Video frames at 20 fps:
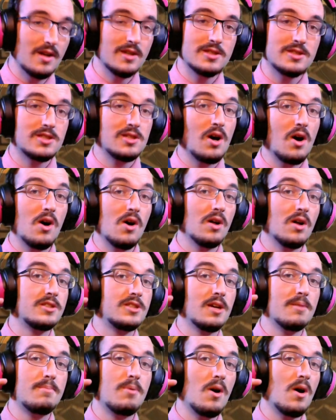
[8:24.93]

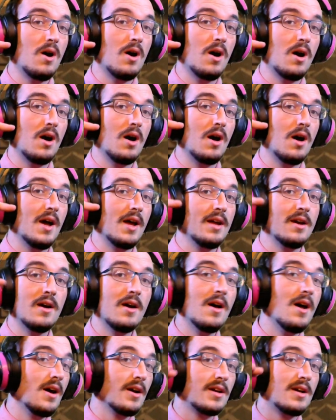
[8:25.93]
soldier boy
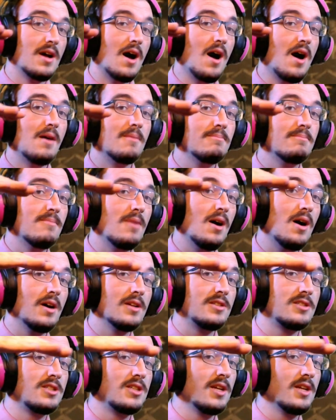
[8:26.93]
Come
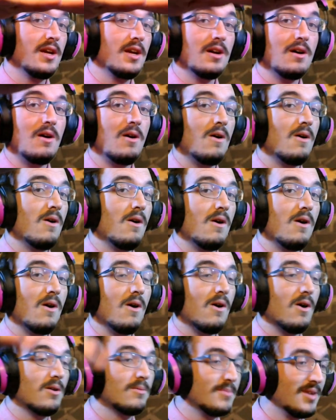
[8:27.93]
marching
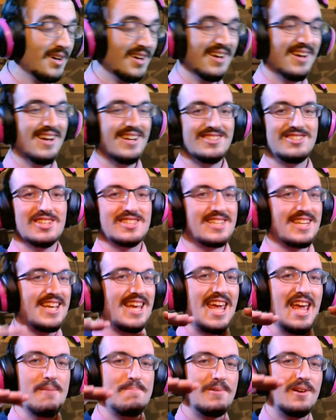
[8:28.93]
home. Just
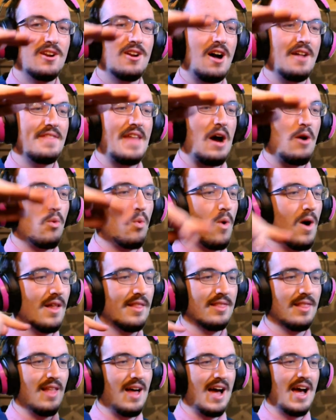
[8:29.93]
keeping it on that
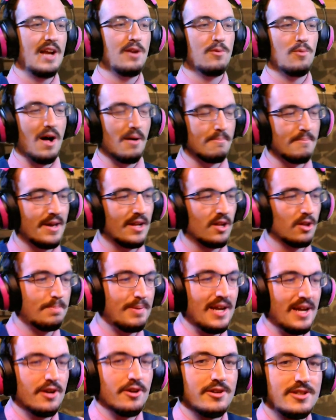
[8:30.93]
one line while Mill
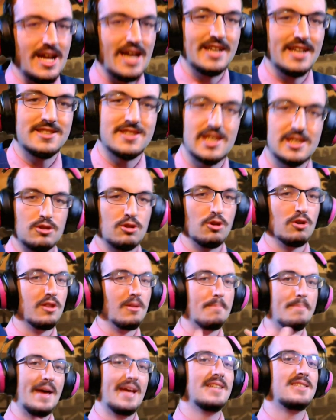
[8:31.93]
Peter takes us through the
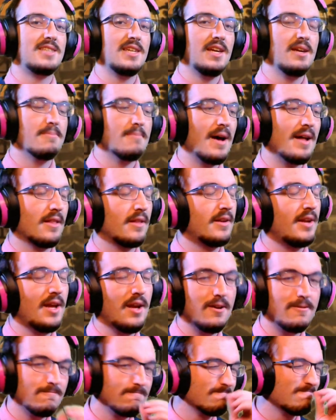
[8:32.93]
bassy
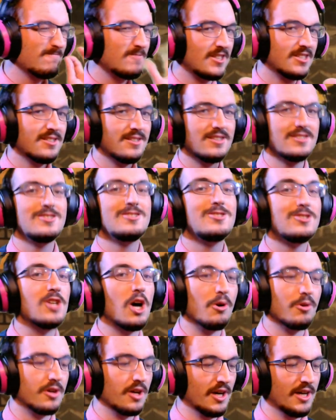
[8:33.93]
melody.
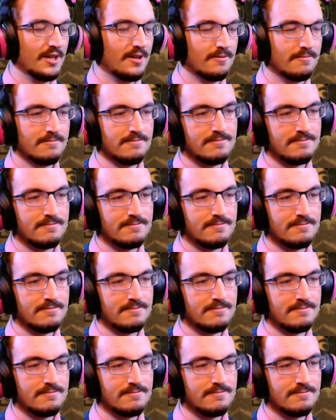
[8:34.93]
So good.